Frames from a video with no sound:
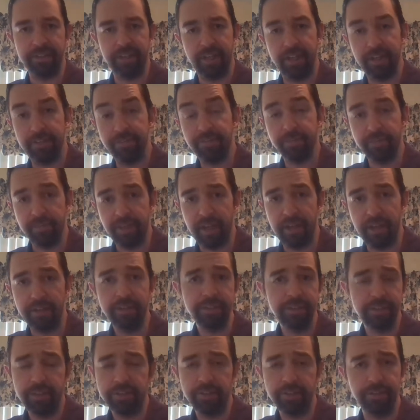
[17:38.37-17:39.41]
I have some
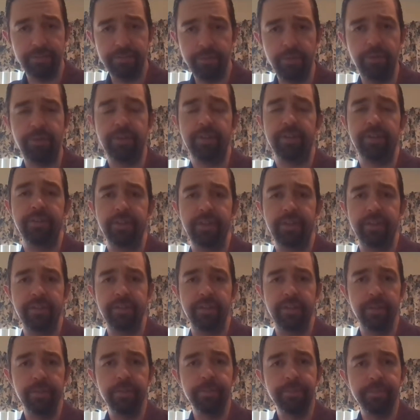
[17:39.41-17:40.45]
knowledge. There's a few things I
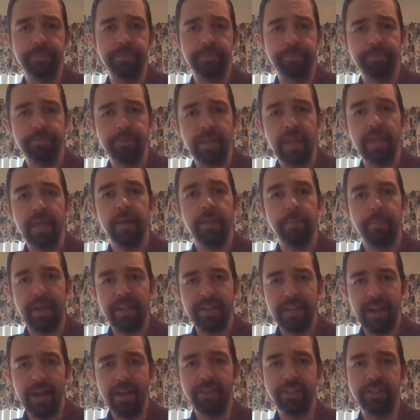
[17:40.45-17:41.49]
know. My
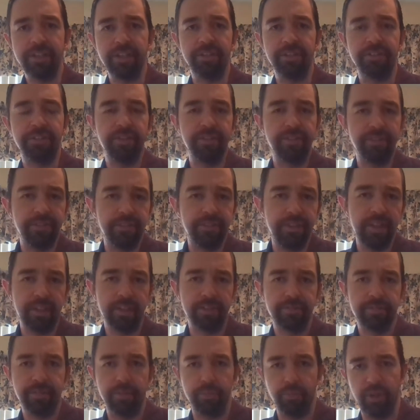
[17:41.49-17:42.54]
knowledge is distinct
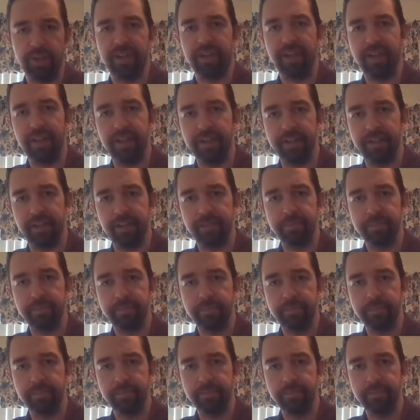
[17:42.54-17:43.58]
from what I am,
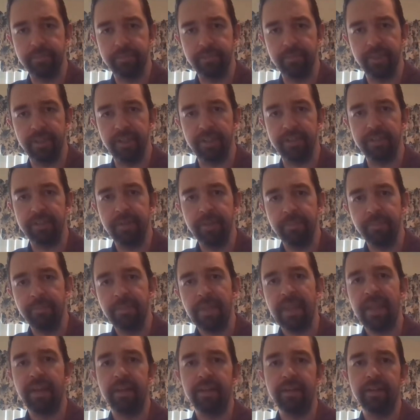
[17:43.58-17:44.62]
right?
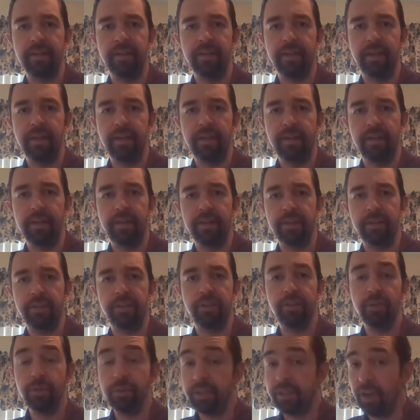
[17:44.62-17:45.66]

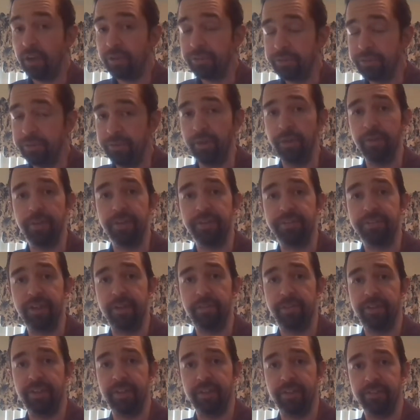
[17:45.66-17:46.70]
You can also know the same
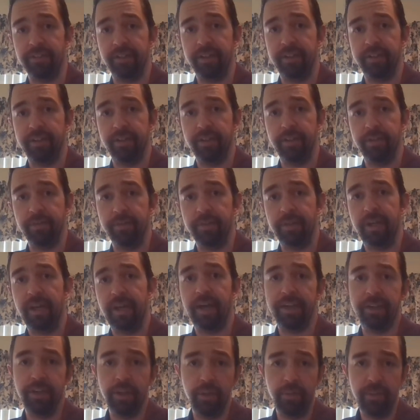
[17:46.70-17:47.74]
things I know.
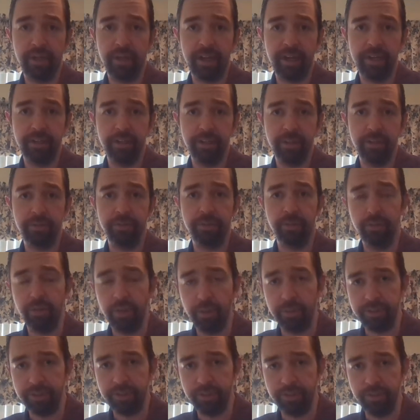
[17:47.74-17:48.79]
I know what I know, you know
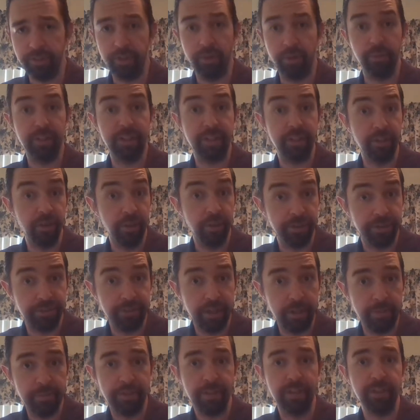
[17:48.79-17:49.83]
what you know. We can know the
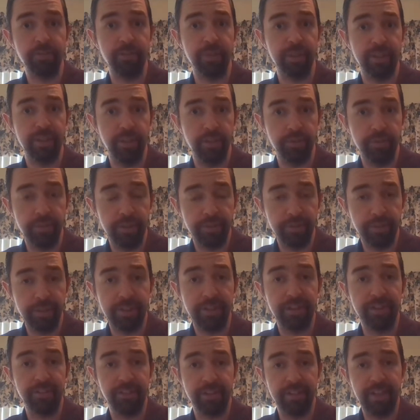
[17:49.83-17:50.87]
same things, we can know different
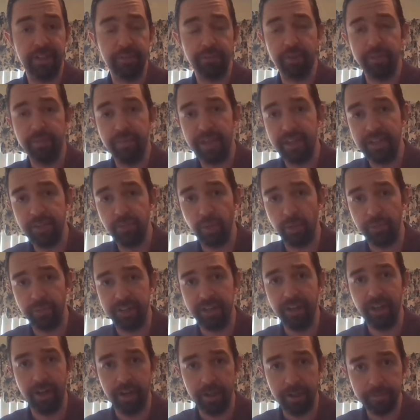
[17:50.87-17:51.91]
things, and yet remain what we
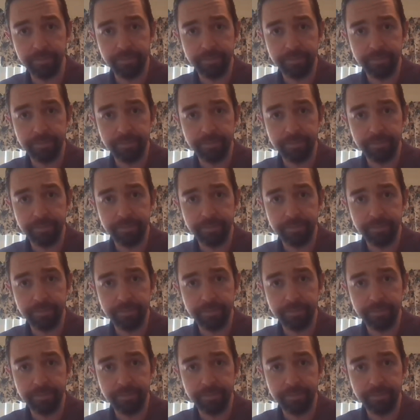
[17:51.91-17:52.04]
are.